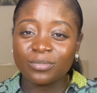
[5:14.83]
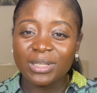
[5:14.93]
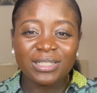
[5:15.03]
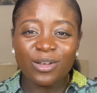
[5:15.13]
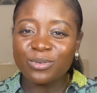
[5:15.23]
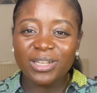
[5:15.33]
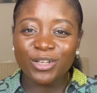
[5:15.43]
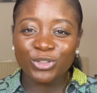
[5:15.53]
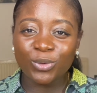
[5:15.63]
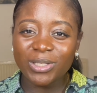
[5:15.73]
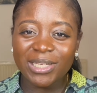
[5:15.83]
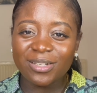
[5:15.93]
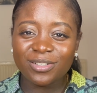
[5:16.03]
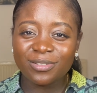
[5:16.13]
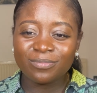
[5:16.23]
Is there really a
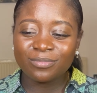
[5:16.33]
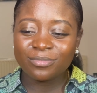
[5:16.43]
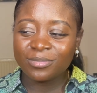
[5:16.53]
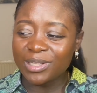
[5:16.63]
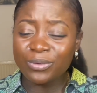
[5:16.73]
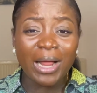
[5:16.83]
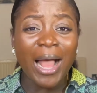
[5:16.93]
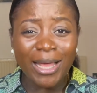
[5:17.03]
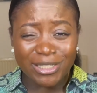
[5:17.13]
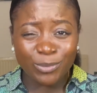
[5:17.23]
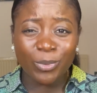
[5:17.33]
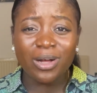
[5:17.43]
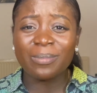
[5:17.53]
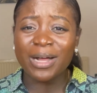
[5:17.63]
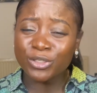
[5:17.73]
shortage? Even I spoke
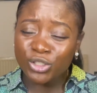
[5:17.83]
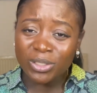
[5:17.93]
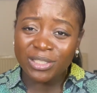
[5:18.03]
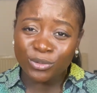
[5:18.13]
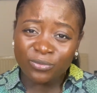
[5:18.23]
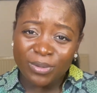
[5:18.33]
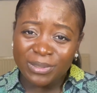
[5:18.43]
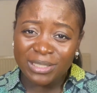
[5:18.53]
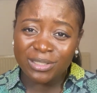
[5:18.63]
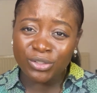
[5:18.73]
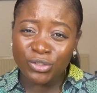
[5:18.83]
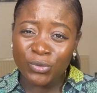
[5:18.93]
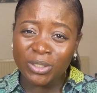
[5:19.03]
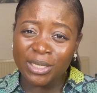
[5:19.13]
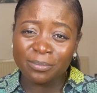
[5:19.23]
about a shortage of pharmacists in the
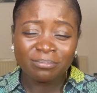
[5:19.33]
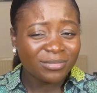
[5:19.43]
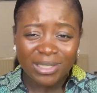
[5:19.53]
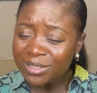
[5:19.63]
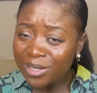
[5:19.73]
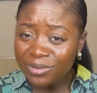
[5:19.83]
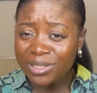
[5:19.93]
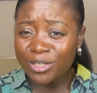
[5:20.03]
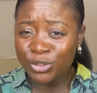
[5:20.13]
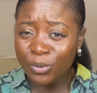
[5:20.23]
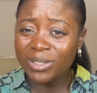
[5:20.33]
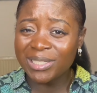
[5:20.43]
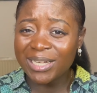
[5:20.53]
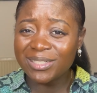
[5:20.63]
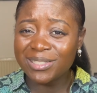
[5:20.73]
UK. Is there really a
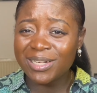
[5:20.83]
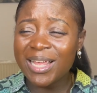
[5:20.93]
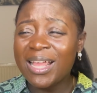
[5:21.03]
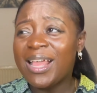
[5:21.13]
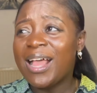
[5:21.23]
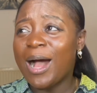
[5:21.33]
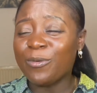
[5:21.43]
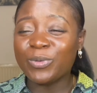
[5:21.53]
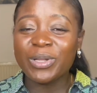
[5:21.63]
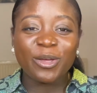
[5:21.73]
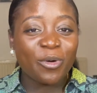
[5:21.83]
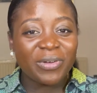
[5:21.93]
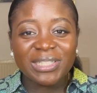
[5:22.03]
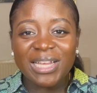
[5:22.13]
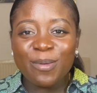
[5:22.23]
shortage? I feel like
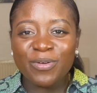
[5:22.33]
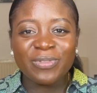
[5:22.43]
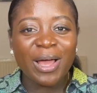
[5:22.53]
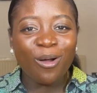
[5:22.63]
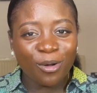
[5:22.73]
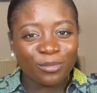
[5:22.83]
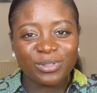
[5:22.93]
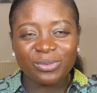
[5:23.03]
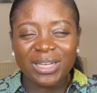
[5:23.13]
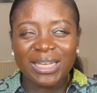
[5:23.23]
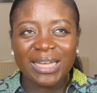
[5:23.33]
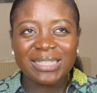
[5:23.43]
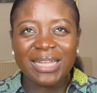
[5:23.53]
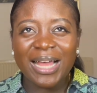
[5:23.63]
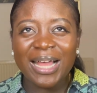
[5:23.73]
over time I've now come to realize
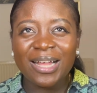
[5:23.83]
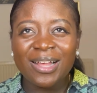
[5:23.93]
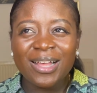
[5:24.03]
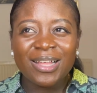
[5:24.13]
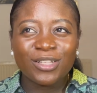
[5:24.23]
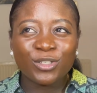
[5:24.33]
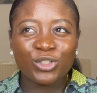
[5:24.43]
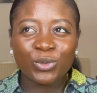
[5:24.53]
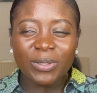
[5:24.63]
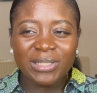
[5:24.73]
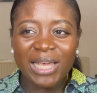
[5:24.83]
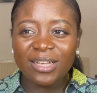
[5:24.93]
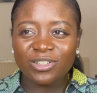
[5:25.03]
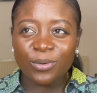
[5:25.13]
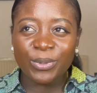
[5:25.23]
that the
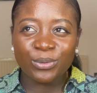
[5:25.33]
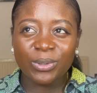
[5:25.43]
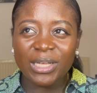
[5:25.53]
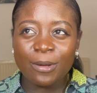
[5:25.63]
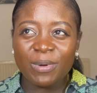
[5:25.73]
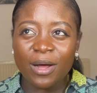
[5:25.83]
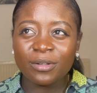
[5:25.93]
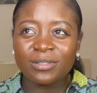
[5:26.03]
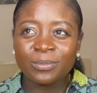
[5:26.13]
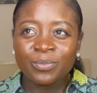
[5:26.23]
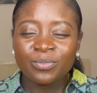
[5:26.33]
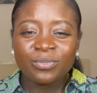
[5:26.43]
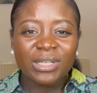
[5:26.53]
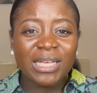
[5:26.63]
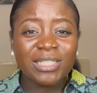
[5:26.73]
shortage that we're talking about
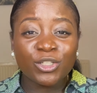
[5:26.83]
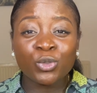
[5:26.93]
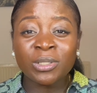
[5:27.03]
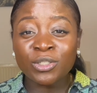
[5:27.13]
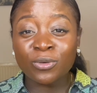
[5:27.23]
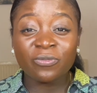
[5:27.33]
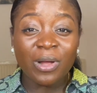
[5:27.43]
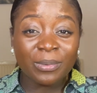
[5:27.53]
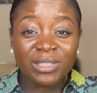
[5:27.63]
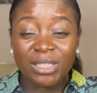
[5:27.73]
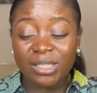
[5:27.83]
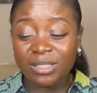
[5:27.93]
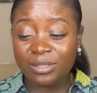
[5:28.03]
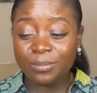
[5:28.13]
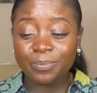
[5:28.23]
is a shortage of
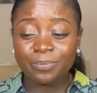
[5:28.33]
pharmacists